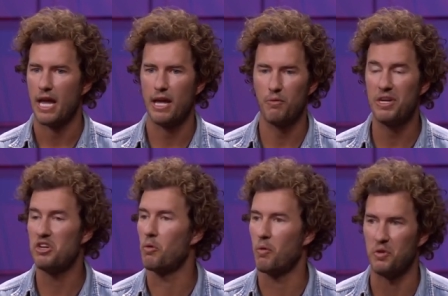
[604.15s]
And we
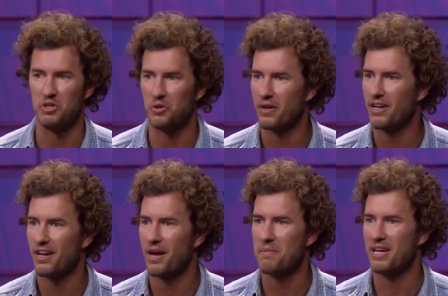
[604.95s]
didn't know what we were doing.
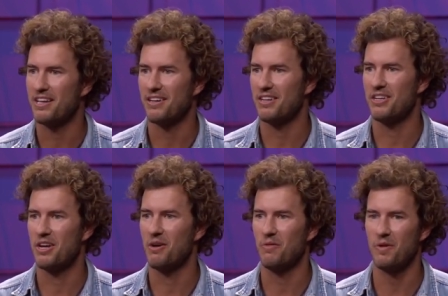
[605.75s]
I mean, you
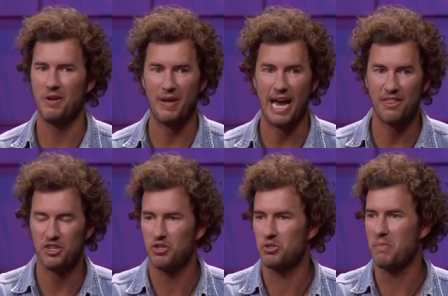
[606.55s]
know, we, we had the
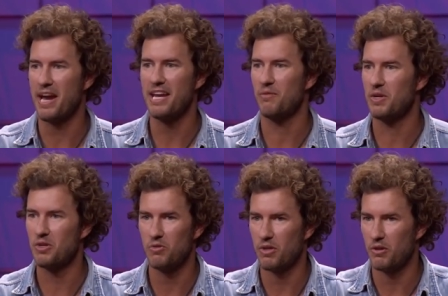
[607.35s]
shoes made and we
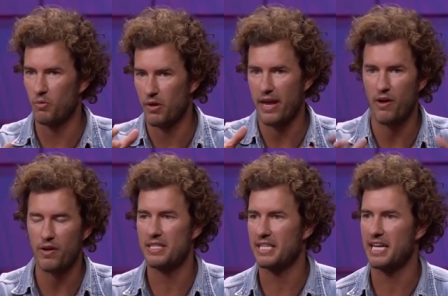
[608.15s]
knew where the
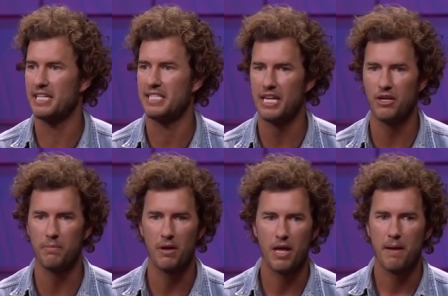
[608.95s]
areas that kids needed
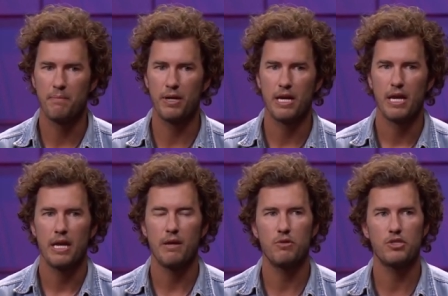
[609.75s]
them, but
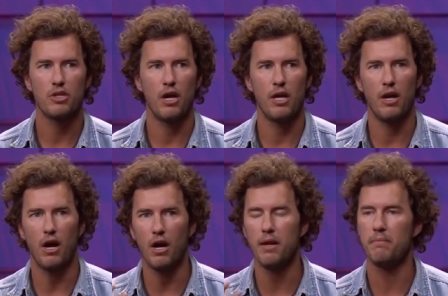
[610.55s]
it was an
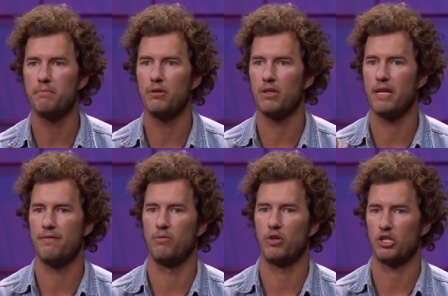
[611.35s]

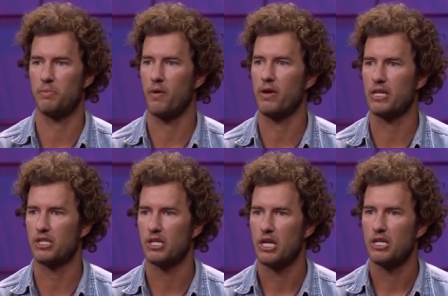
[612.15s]
unbelievable
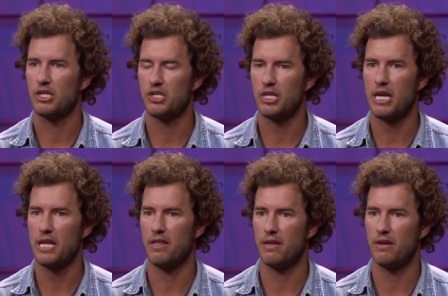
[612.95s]
experience to
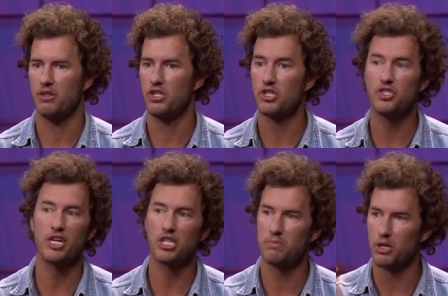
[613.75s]
see that just
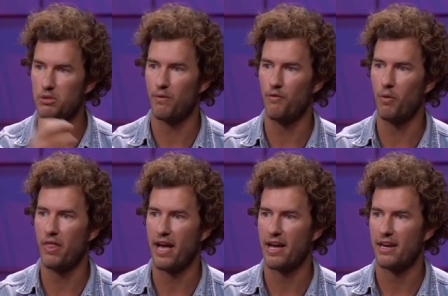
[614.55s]
six months before
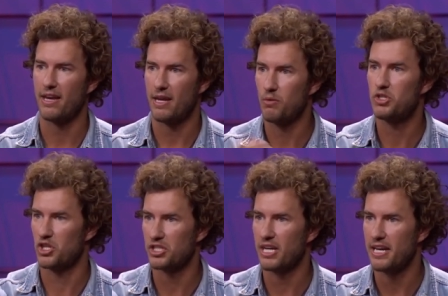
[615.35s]
that, it was
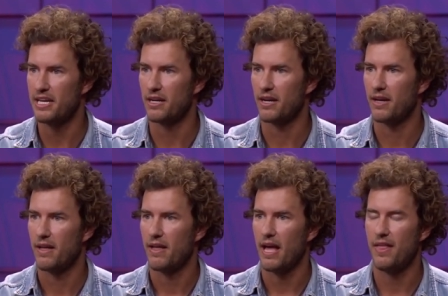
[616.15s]
just an idea. Mm.